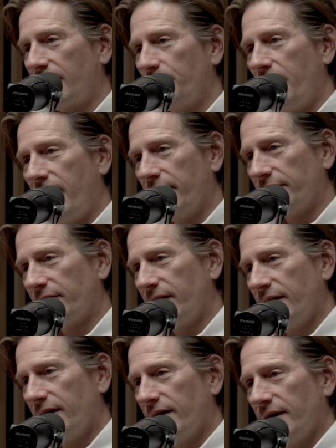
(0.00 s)
about,
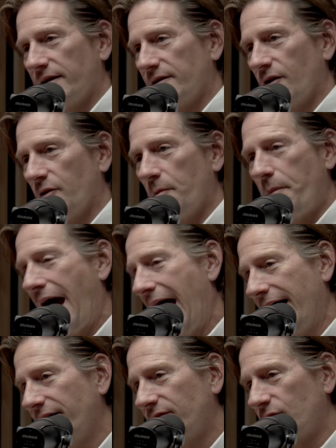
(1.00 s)
you know, the
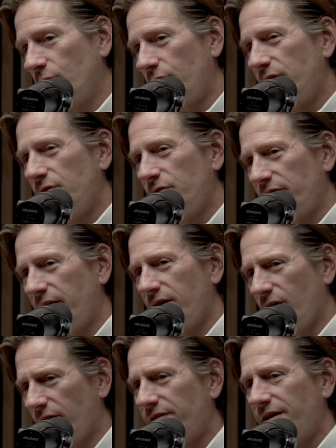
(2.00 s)
past? Or do you say,
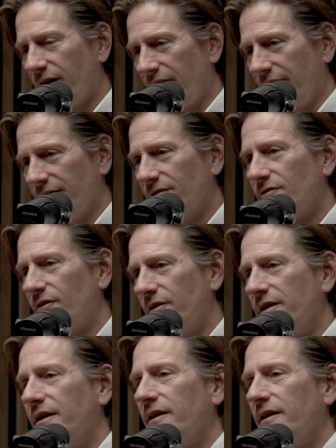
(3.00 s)
no, let's get our hands dirty?